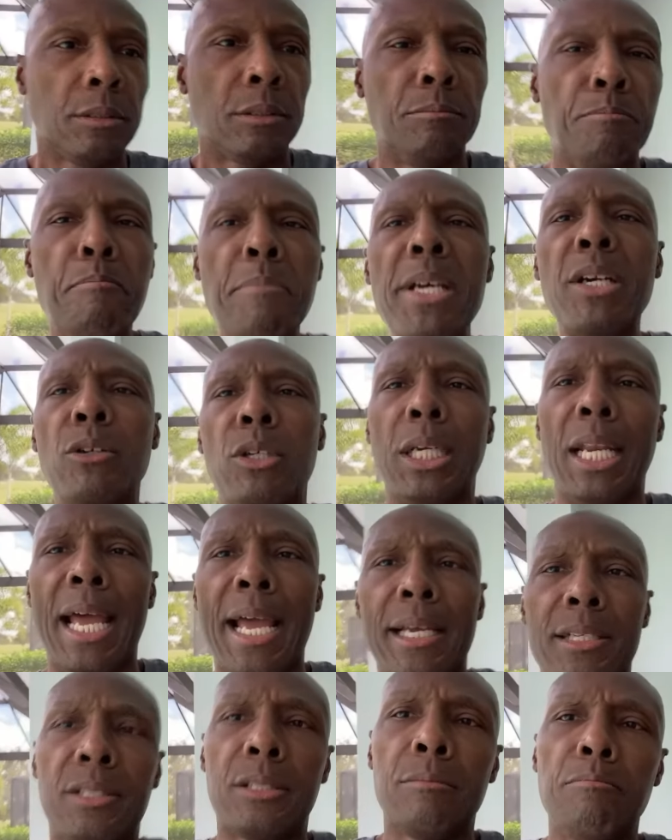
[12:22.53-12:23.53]
middle
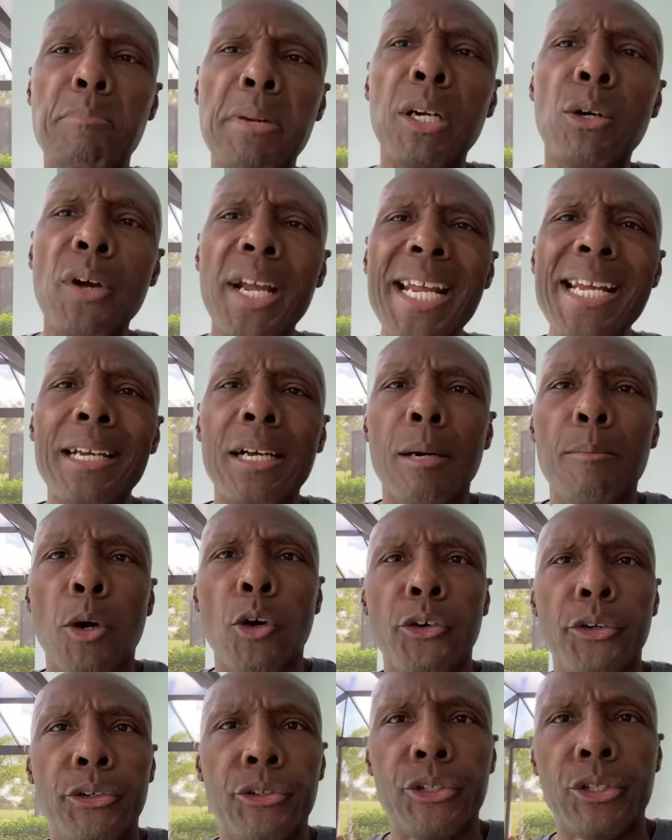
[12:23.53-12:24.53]
class, middle income
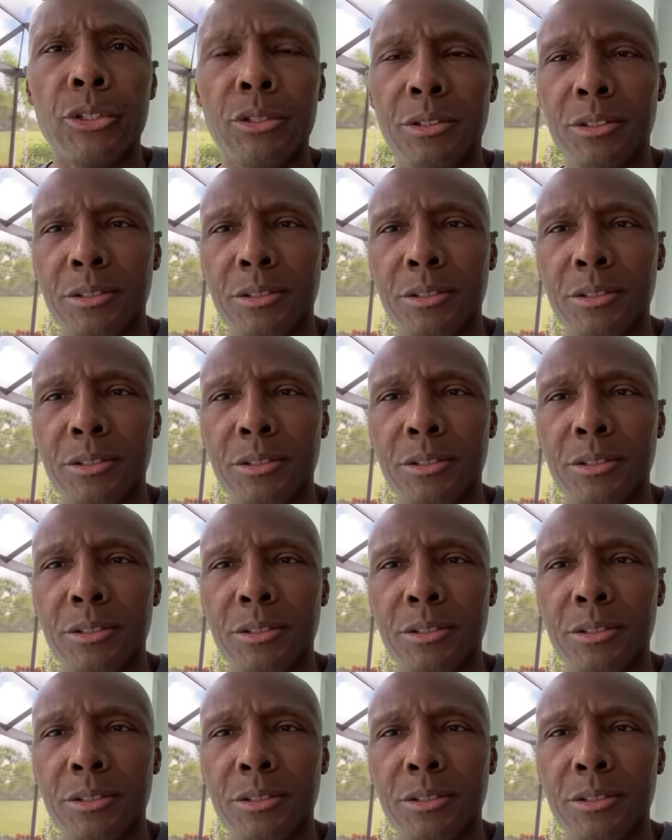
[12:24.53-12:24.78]
earners.